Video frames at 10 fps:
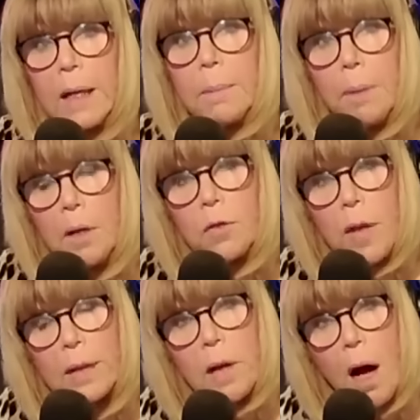months
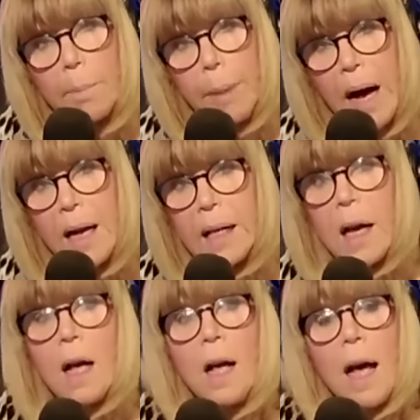had gone by.
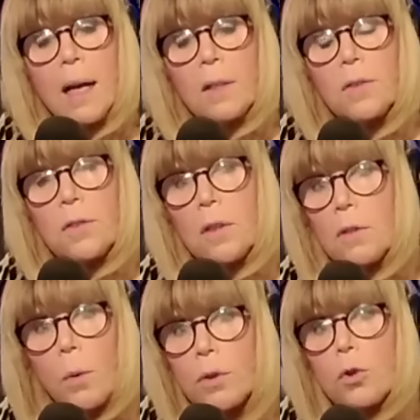And
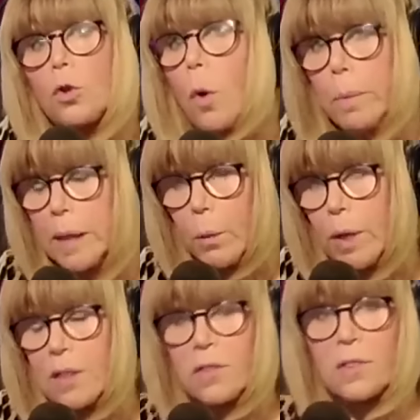there were so many
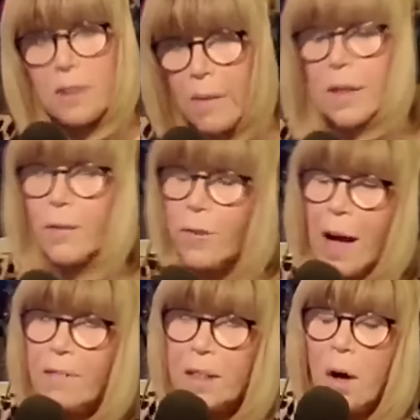witnesses,
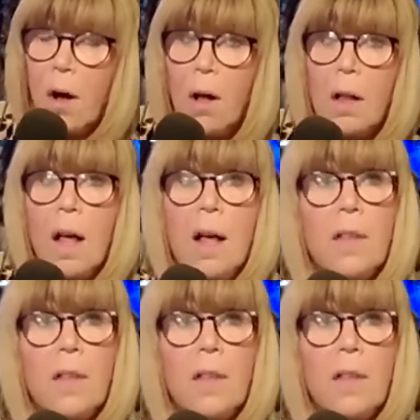75 in all,